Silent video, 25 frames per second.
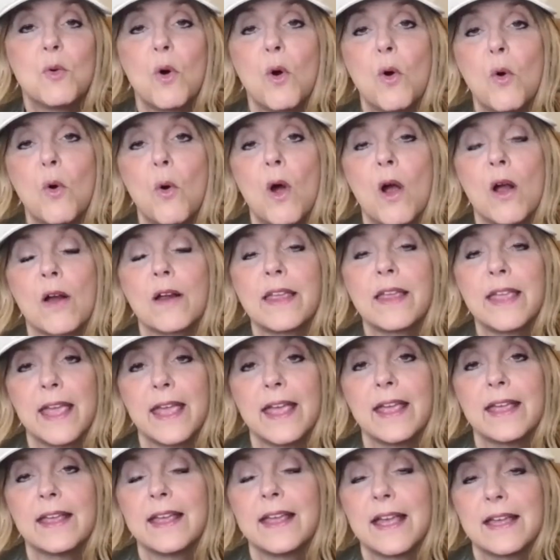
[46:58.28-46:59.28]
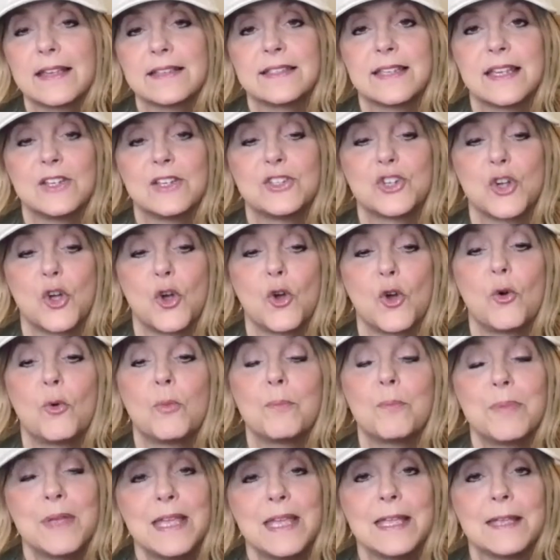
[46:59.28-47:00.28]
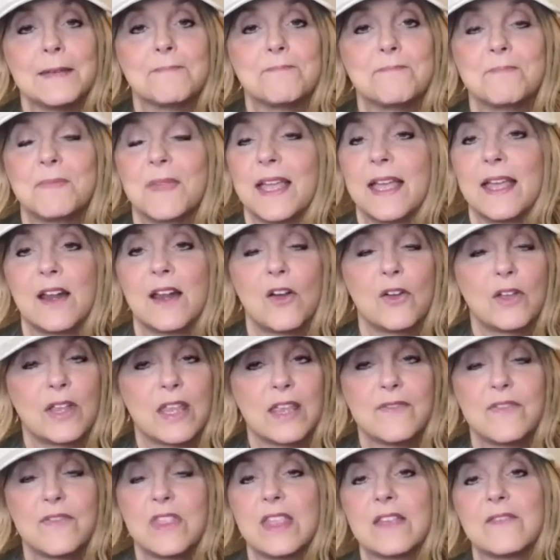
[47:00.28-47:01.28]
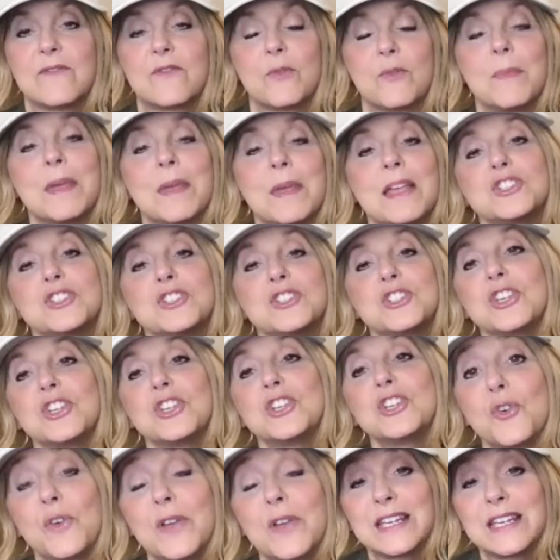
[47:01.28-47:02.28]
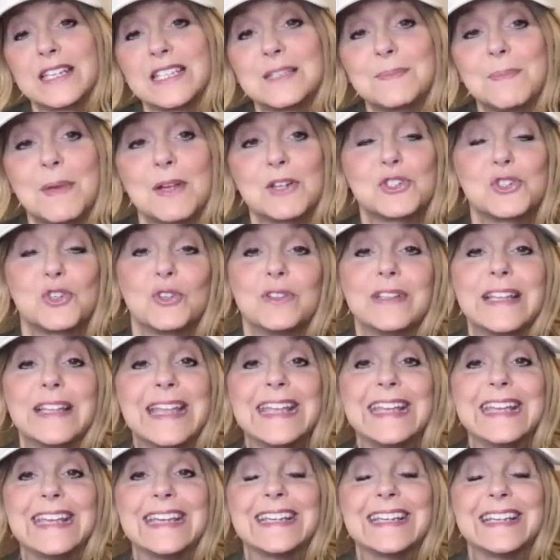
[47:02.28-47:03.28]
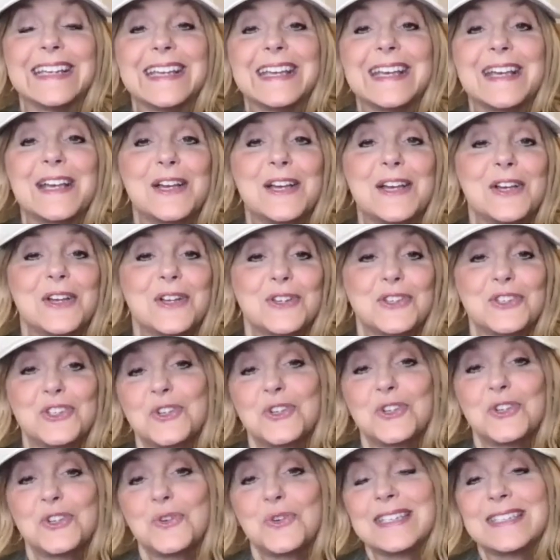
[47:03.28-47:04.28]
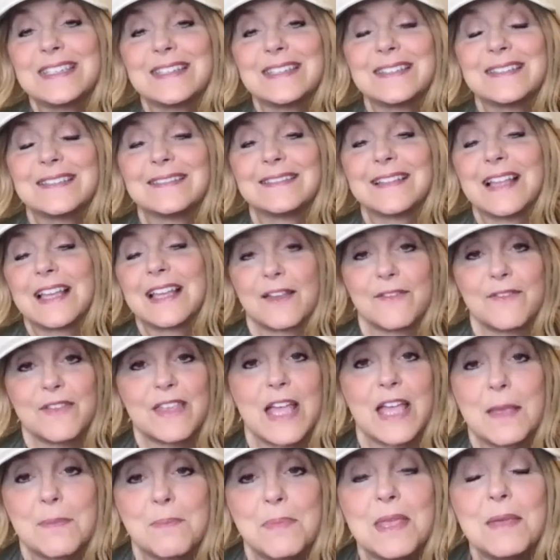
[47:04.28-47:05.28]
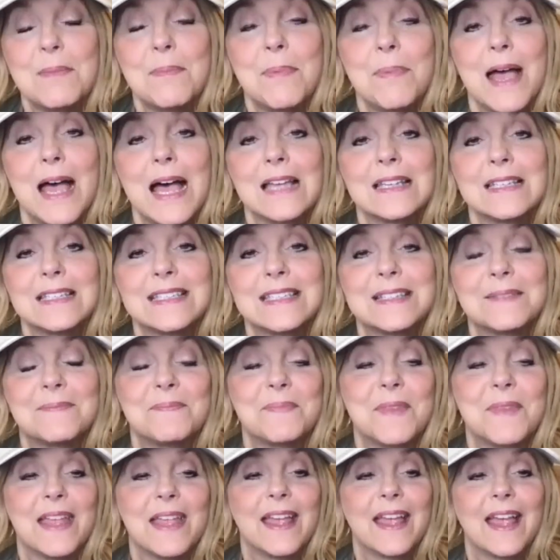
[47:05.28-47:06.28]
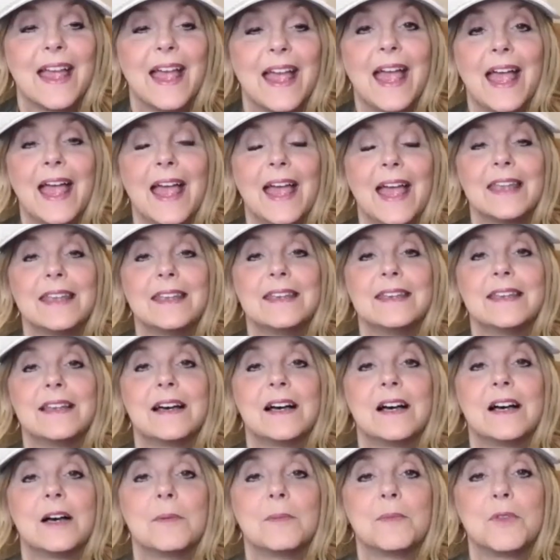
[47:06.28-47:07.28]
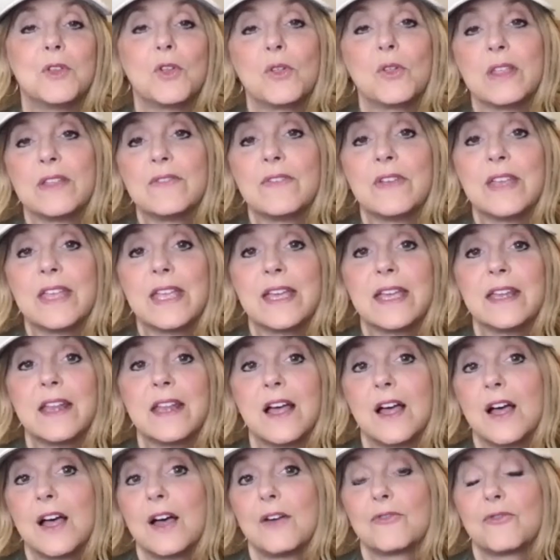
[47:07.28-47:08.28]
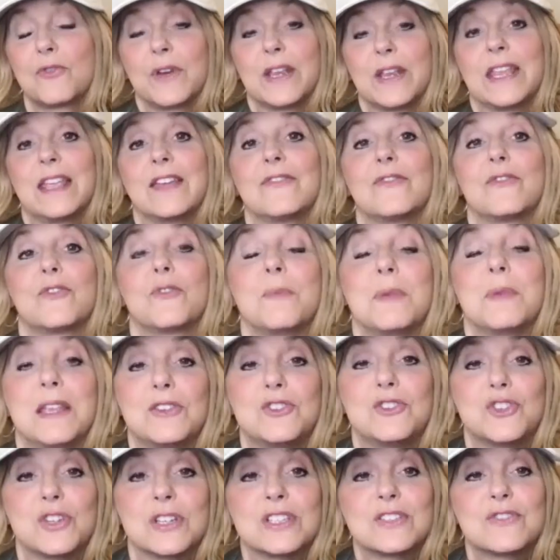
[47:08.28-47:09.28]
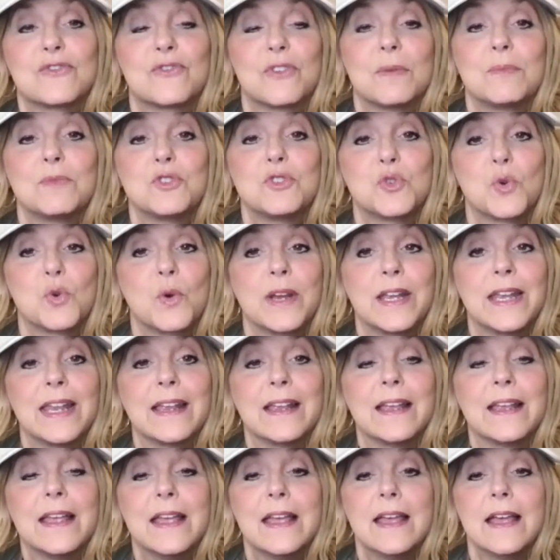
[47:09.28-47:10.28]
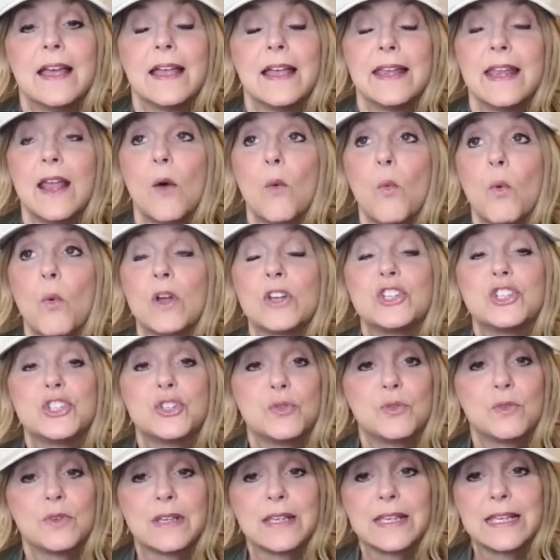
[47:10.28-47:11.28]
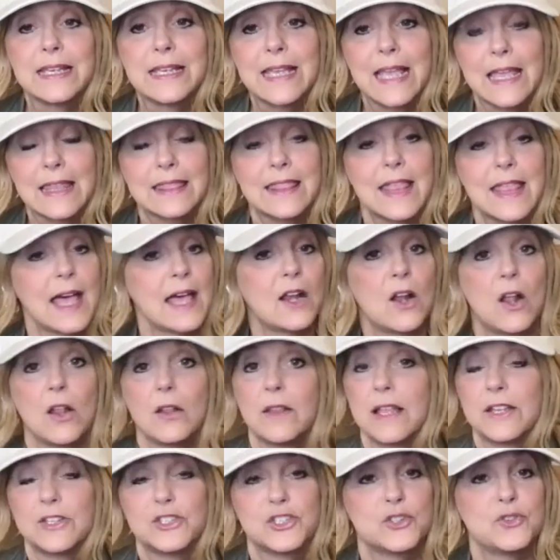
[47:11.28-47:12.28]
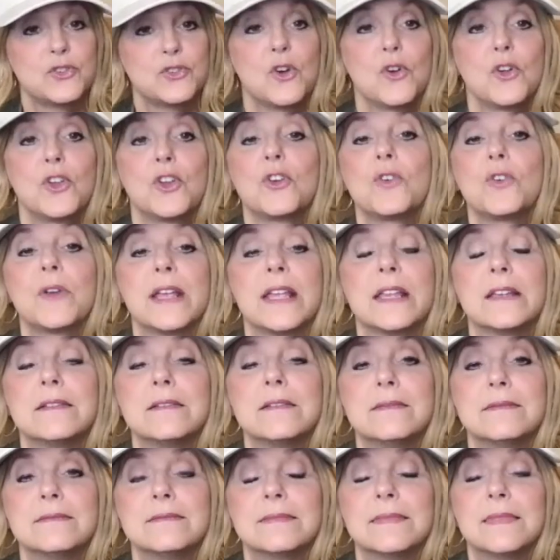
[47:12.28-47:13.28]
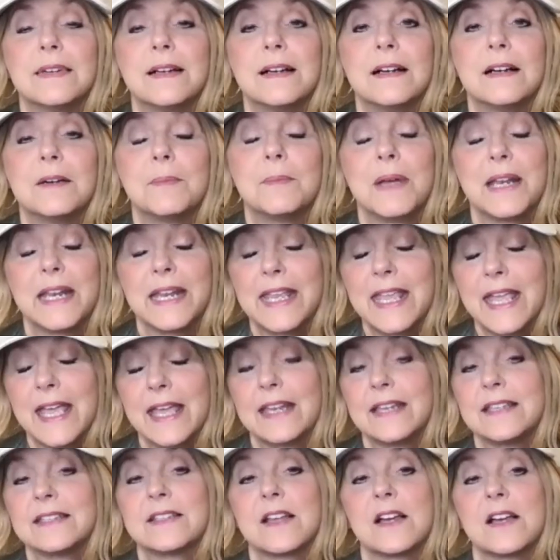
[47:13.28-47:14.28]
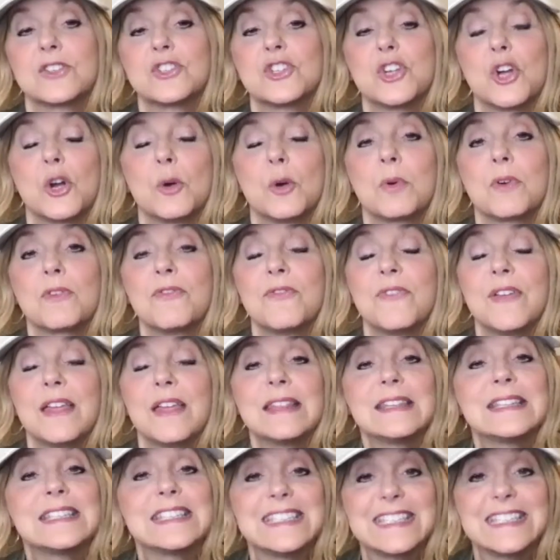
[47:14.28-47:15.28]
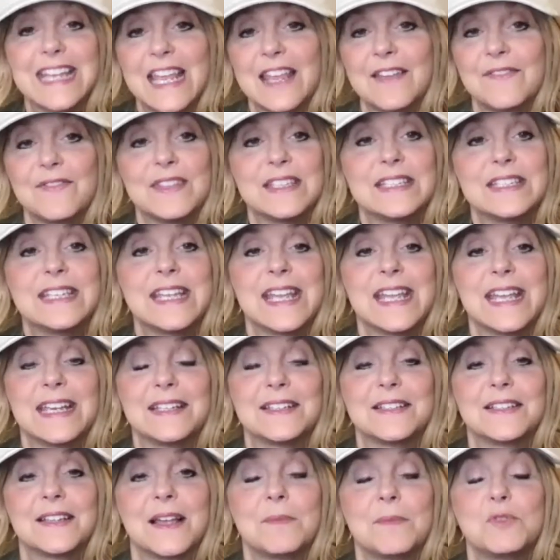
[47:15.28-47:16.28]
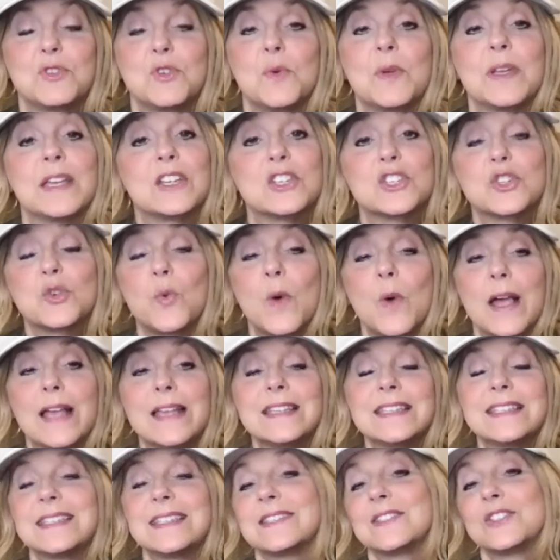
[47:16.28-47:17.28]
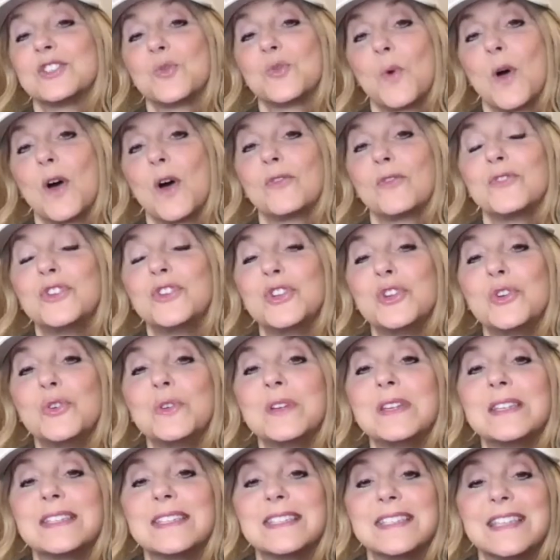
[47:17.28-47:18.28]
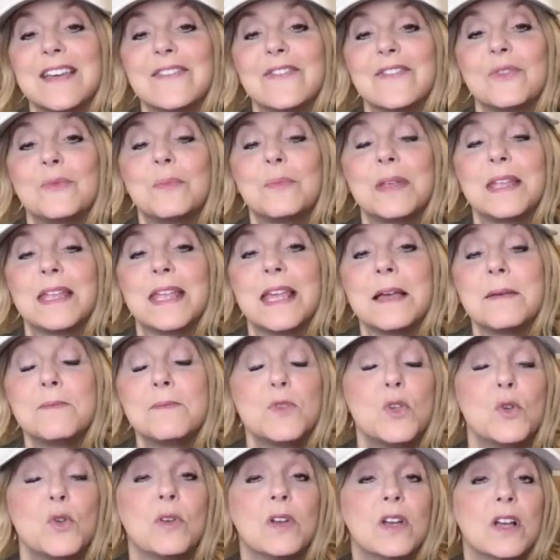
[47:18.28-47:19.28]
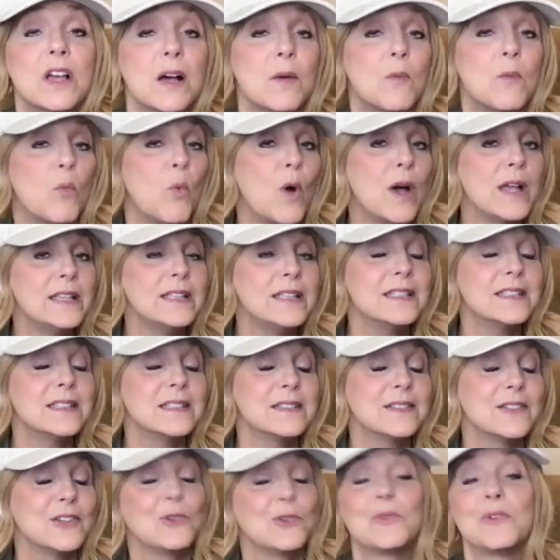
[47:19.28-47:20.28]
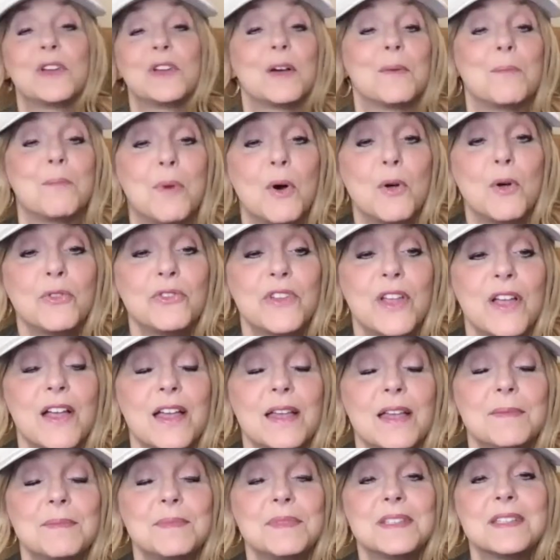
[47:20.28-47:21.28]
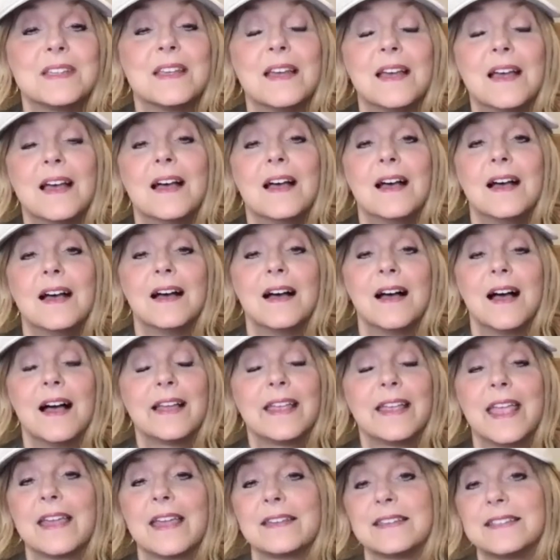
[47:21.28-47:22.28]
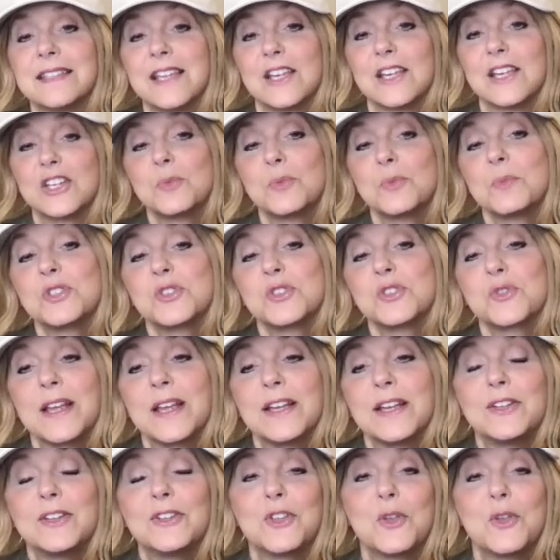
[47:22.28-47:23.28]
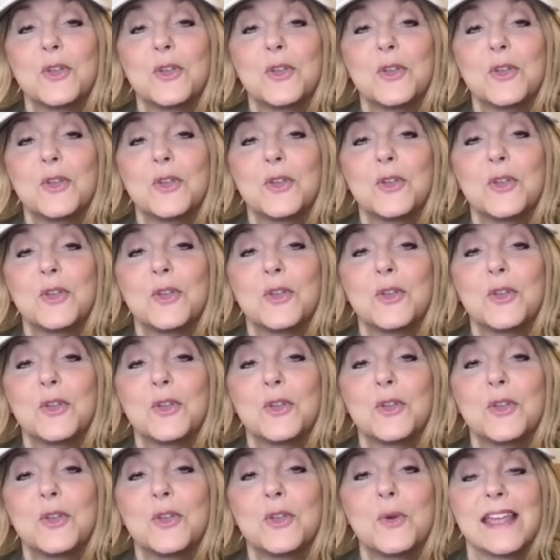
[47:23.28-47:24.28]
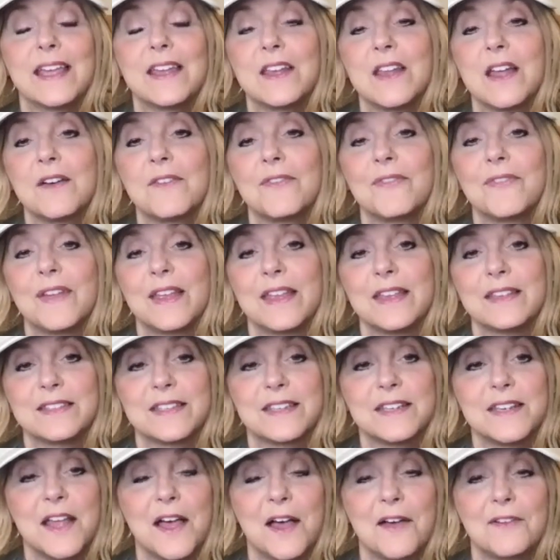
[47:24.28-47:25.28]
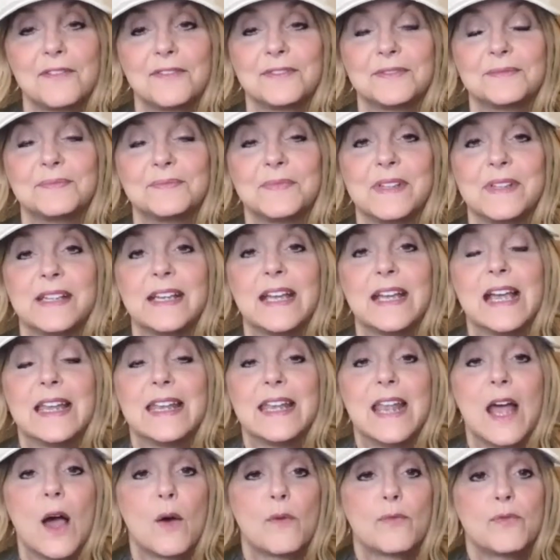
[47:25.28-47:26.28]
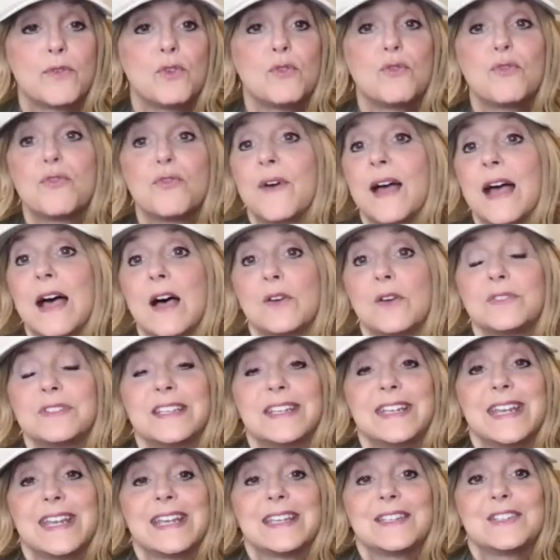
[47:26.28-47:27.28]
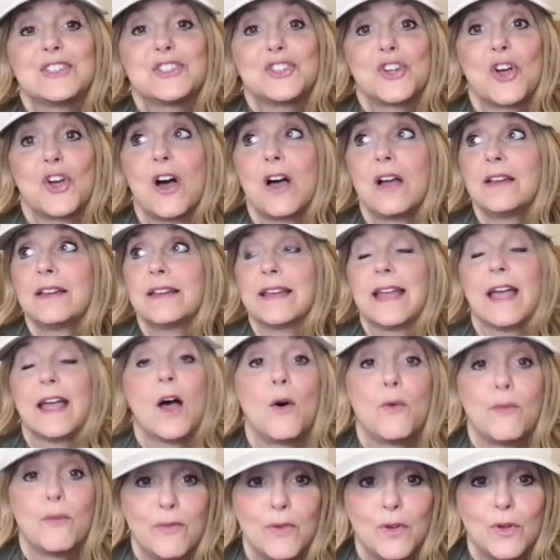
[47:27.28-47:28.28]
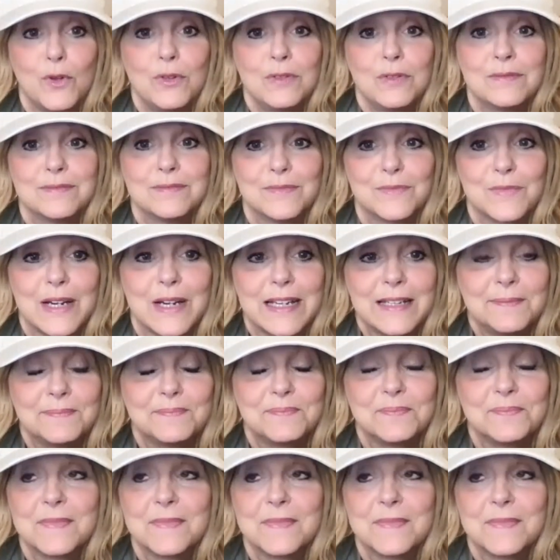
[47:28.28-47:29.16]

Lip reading: WORKSHOP. And I'll give you the information. You'll a special link to it, like a VIP pass. And you'll even get a free gift from me just from joining. Now, once you get that, I'll let you know you're in. But again, it's October 5th. Save the date. I'm doing it twice, 12 noon and 7 p.m. You can come once, you can come both times. Again, sexual betrayal, you have the right to say enough is enough. Now, if you found today's talk helpful, right?